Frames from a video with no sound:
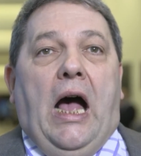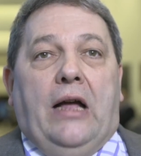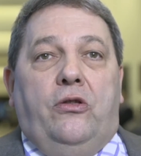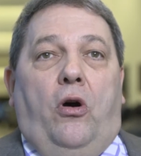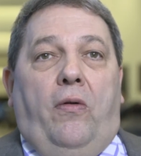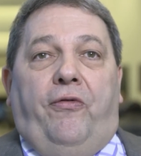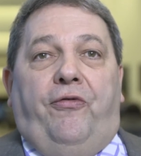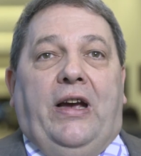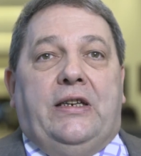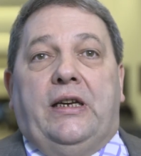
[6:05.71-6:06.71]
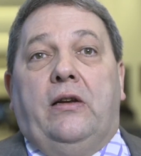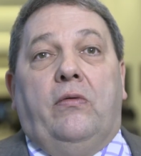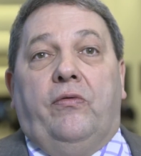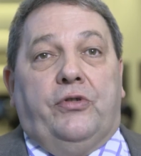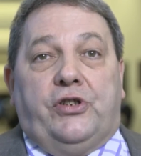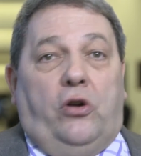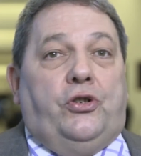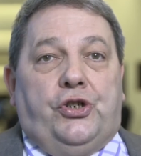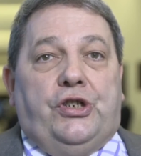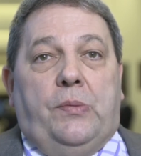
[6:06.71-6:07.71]
and not fighting for
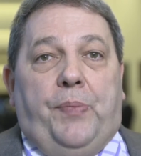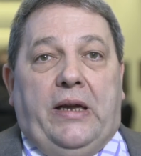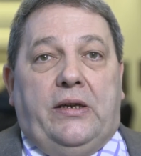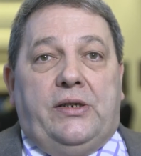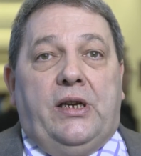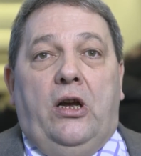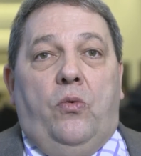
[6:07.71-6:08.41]
Scottish independence,